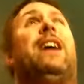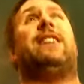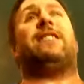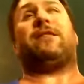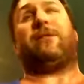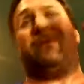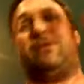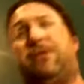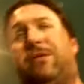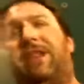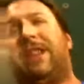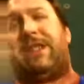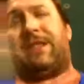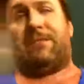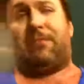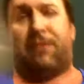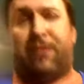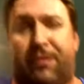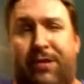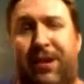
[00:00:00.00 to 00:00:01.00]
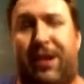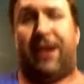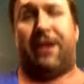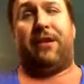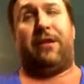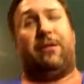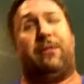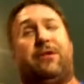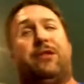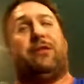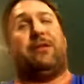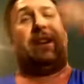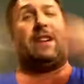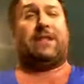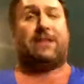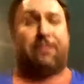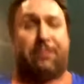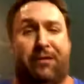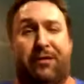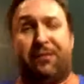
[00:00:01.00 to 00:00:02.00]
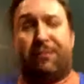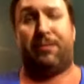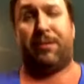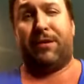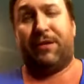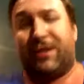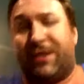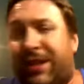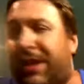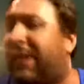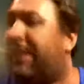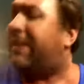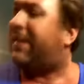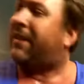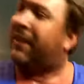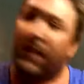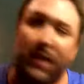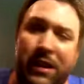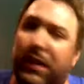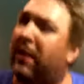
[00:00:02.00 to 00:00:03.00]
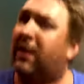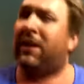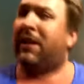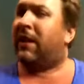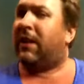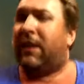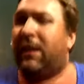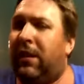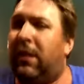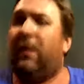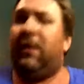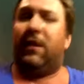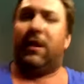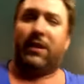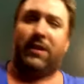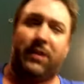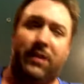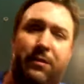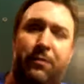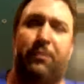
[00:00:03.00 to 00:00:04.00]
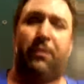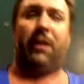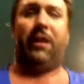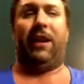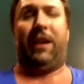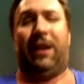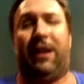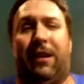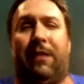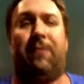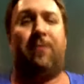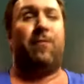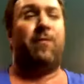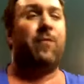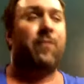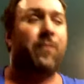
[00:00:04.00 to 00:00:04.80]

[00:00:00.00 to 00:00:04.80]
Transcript: ask, would you date someone who's Hindu? Would you date someone who's Buddhist? This is really um,